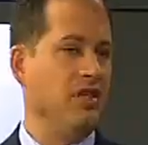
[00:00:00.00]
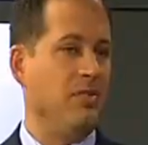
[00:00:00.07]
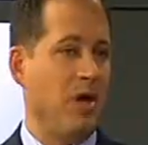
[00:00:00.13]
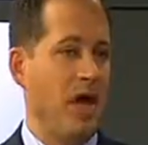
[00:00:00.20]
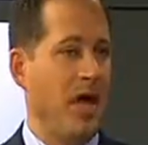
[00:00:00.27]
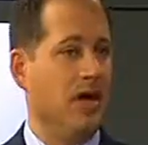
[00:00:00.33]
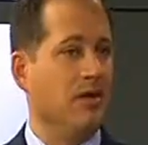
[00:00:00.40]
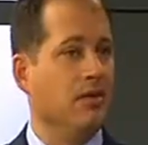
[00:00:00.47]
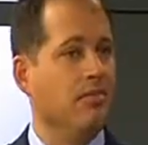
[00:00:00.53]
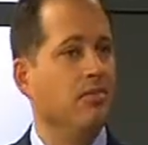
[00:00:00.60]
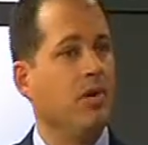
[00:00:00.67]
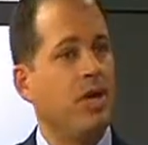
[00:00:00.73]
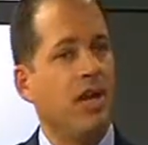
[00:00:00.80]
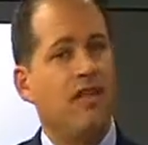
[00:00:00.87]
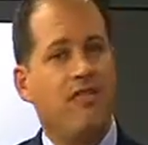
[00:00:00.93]
the pain.
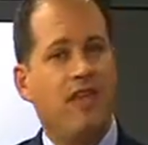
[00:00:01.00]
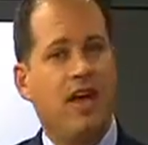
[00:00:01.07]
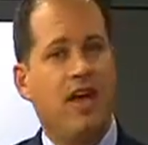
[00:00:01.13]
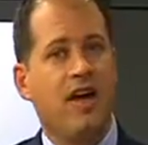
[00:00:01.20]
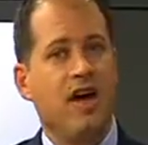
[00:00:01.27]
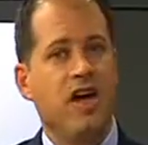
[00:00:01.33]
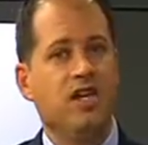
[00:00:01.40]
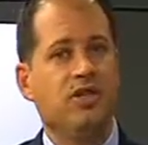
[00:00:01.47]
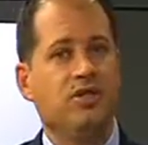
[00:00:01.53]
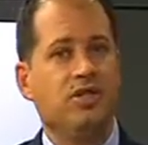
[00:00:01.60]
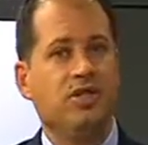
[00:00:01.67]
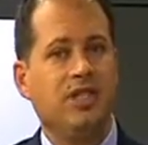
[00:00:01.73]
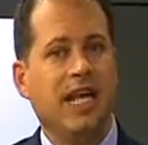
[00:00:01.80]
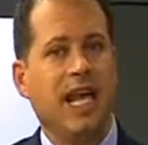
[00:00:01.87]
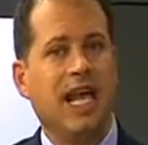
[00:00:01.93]
But okay. if they
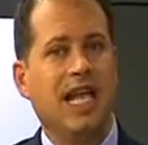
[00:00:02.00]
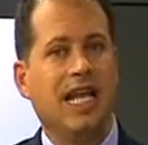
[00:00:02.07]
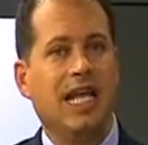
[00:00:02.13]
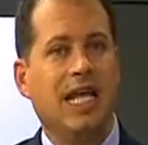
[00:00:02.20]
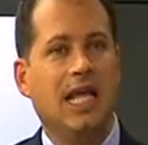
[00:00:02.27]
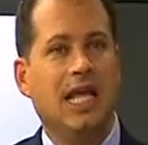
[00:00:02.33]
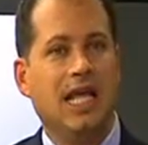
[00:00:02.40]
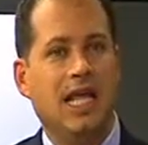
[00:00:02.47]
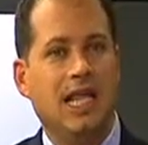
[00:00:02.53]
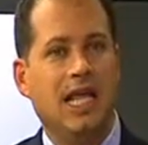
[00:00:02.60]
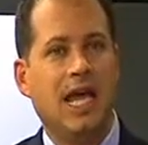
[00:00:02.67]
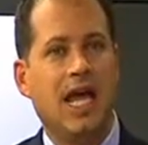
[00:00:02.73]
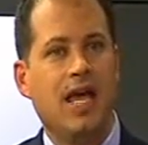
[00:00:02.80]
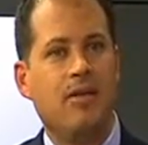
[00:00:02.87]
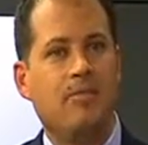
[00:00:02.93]
understand
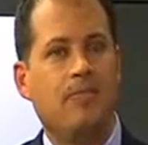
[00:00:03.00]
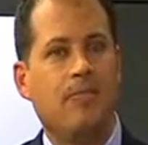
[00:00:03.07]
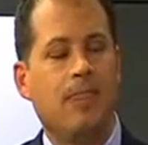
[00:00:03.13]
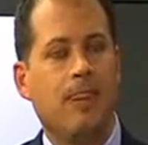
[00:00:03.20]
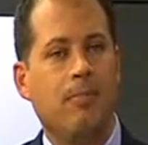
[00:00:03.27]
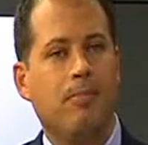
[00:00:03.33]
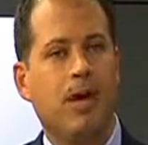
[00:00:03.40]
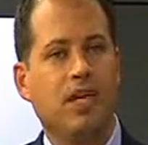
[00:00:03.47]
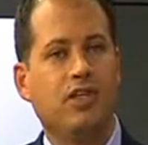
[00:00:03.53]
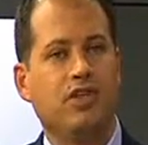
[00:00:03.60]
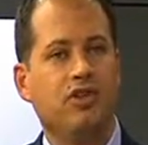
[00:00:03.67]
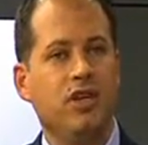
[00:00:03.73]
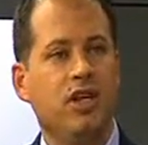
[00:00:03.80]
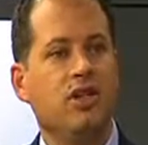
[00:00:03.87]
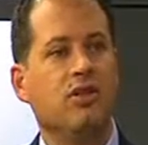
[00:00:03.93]
that by
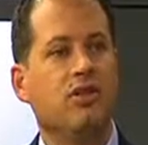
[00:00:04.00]
treating